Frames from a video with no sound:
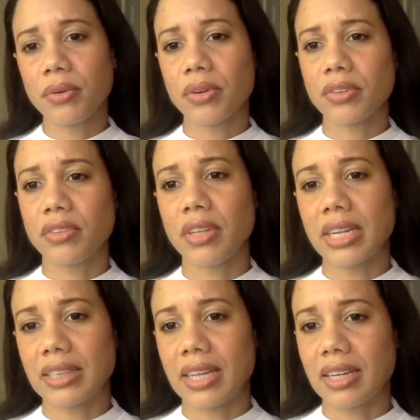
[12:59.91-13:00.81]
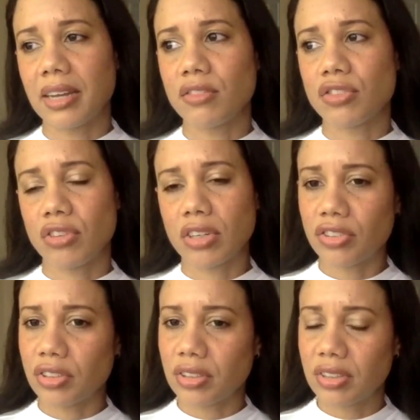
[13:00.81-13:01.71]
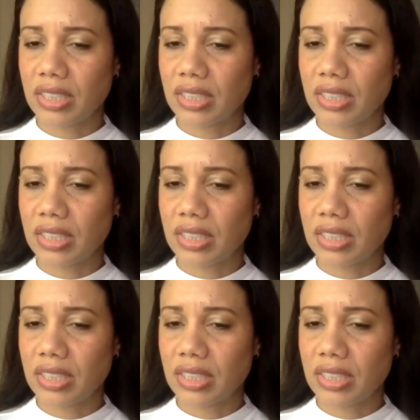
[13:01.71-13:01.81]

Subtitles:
or do you like that kind of structured